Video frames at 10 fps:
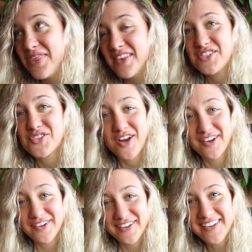the
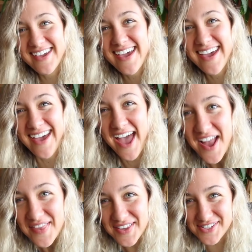struggle.
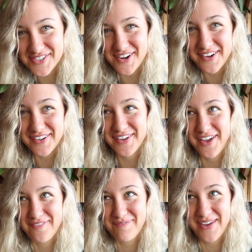The struggle
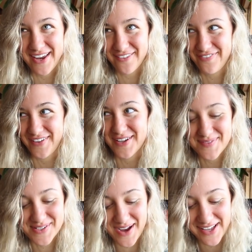of being
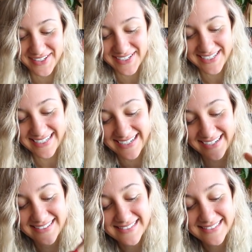filmed while you're eating.